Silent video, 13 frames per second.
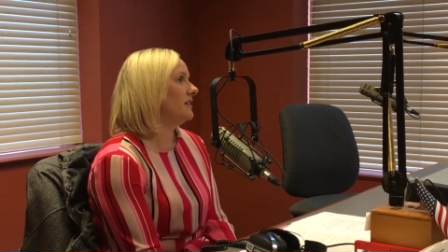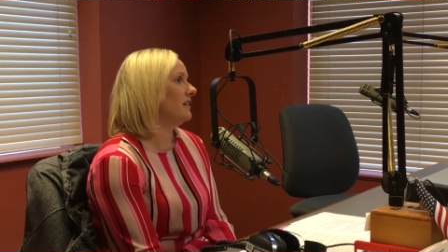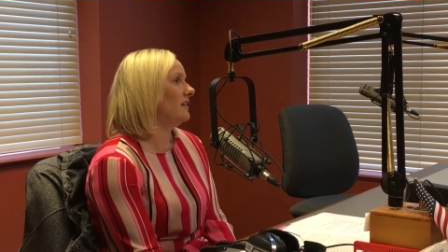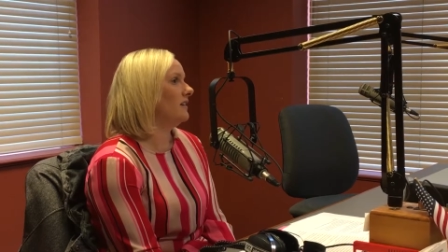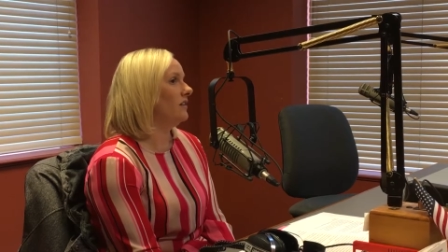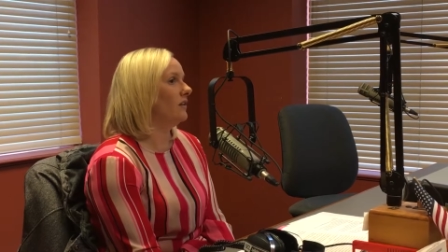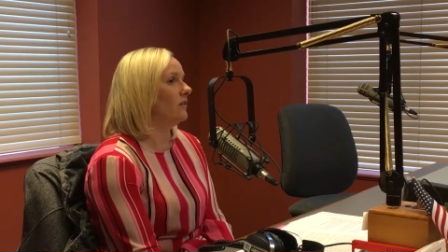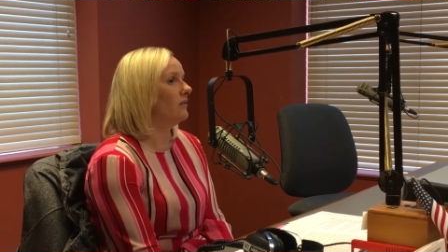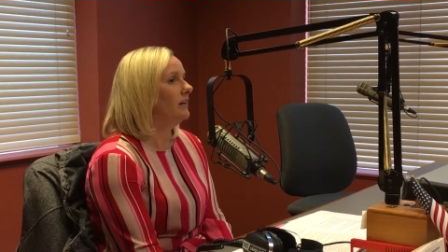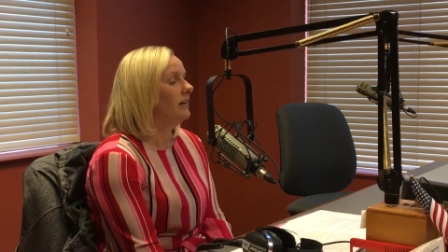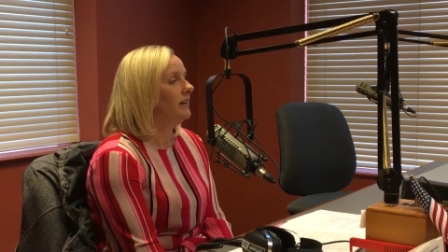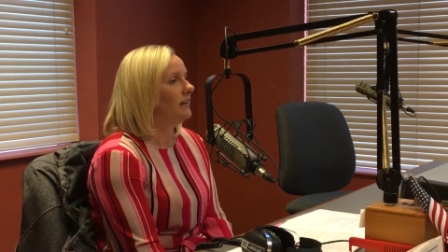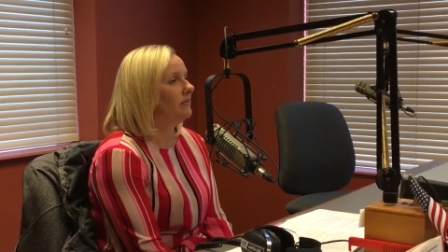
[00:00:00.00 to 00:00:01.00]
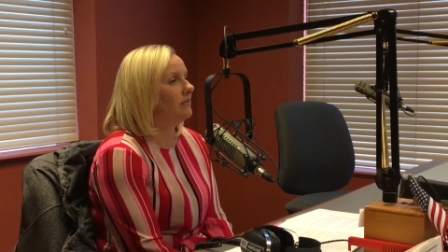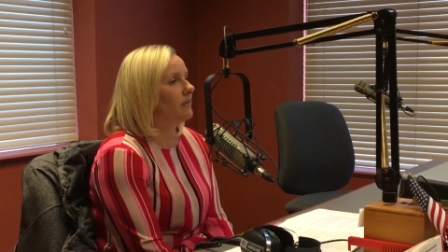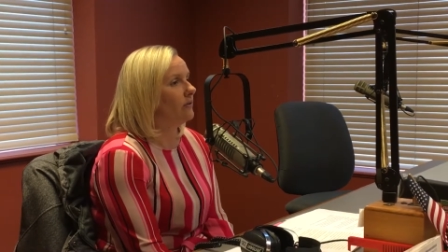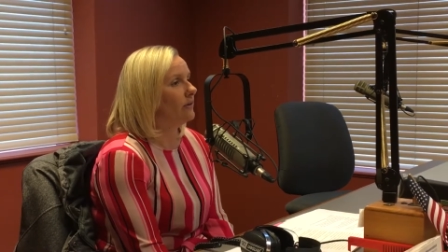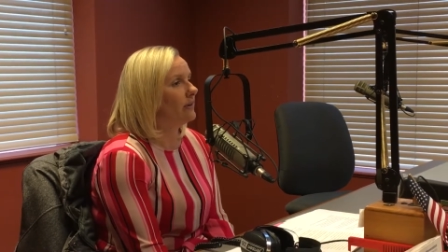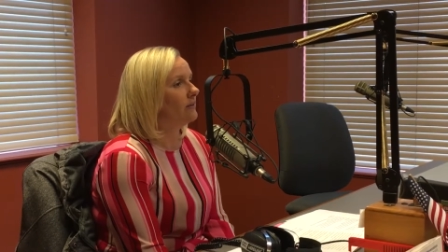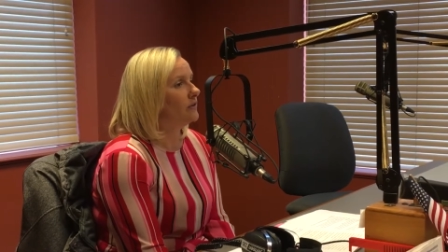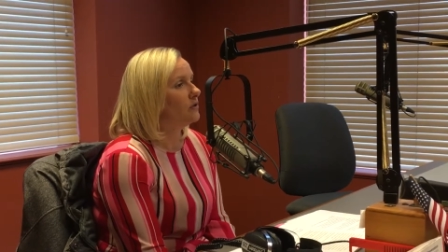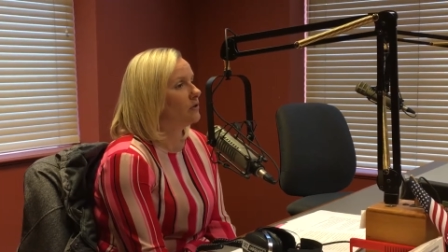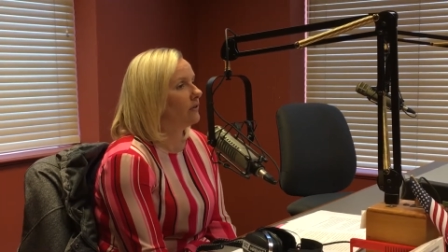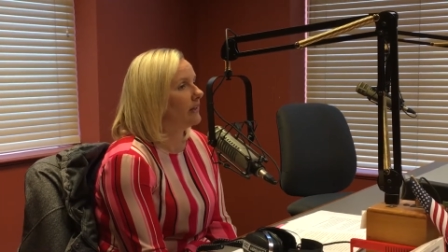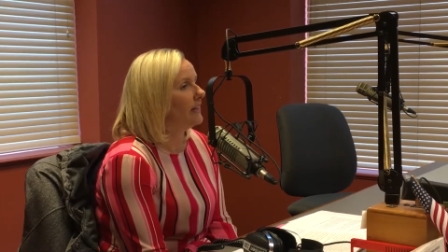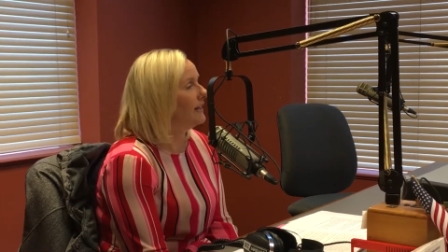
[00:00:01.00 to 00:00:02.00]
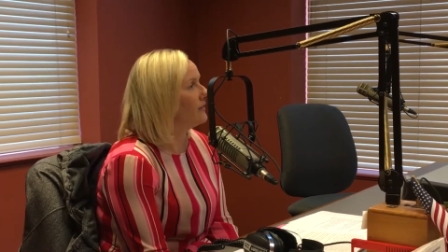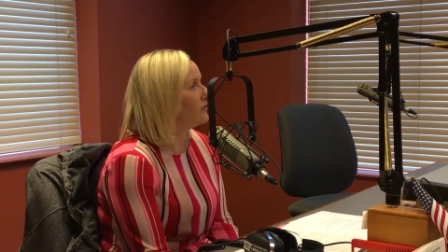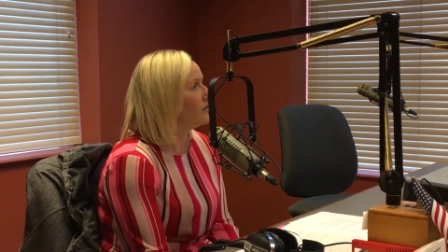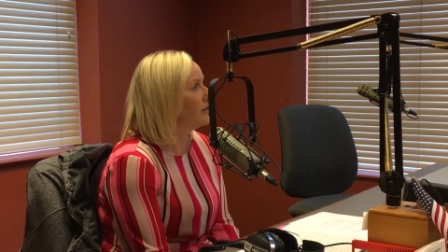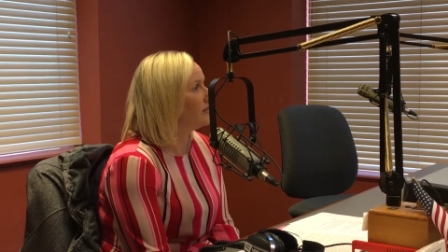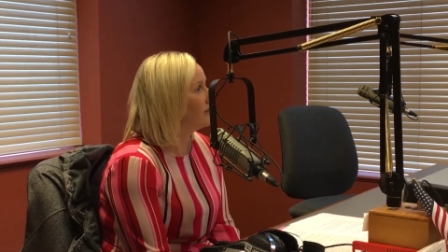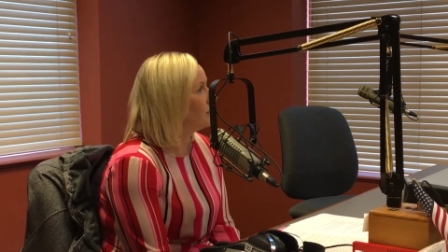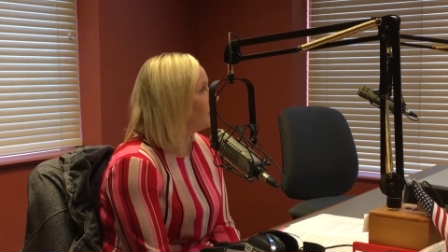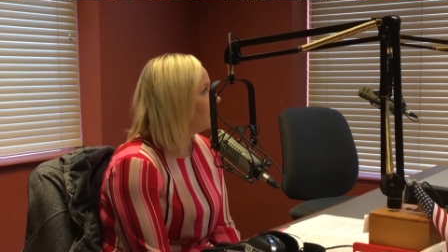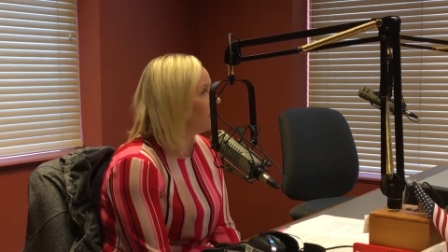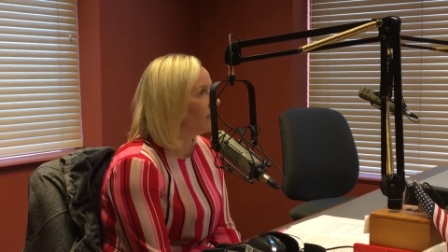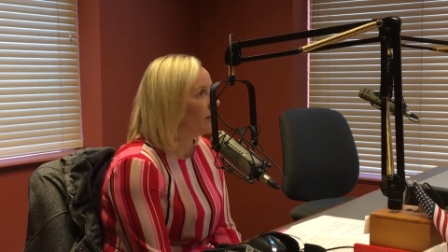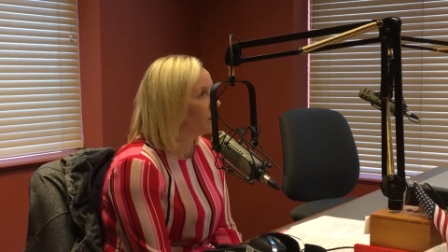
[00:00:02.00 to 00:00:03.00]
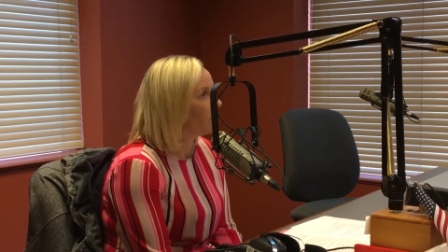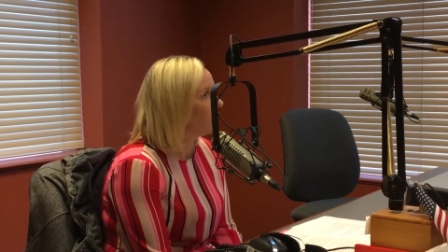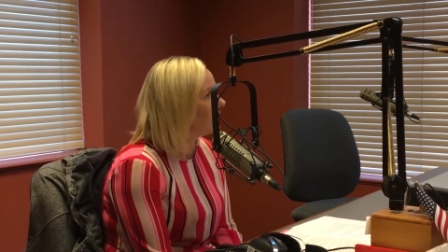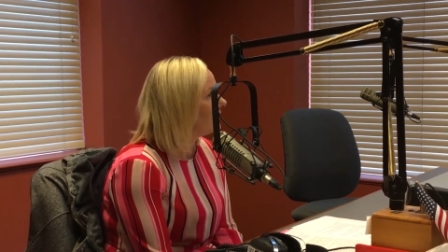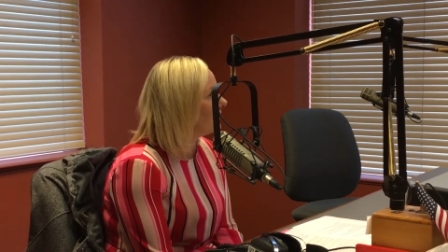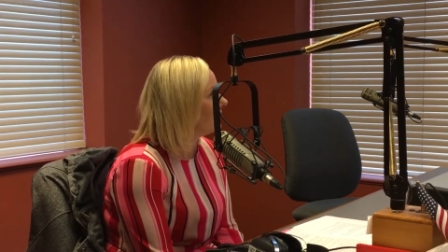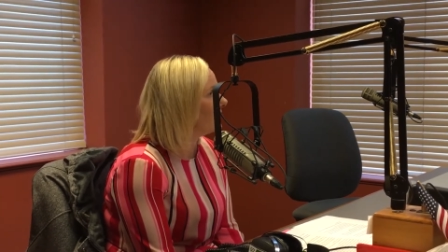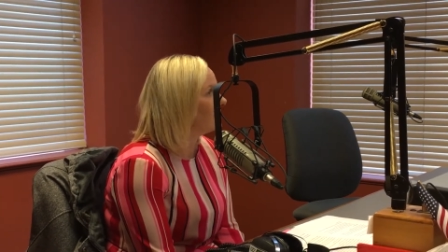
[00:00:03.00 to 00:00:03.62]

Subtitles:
And, even though usually cancer doesn't develop quickly,